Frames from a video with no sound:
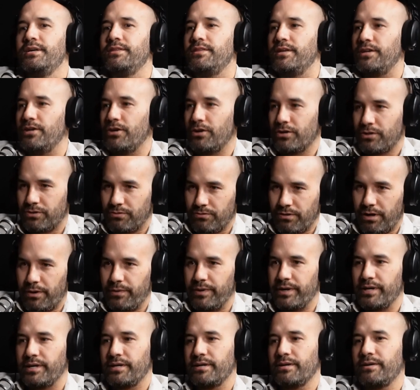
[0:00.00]
They're not
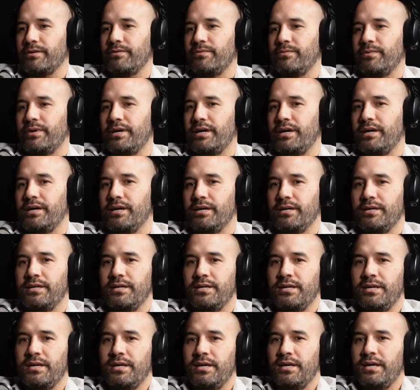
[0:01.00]
growing. Where
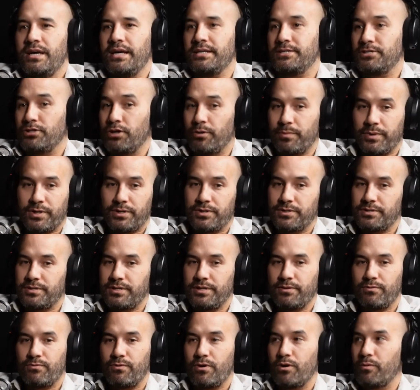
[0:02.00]
it's not because
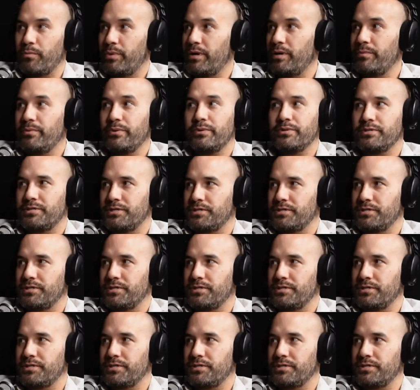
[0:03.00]
they're the wrong people.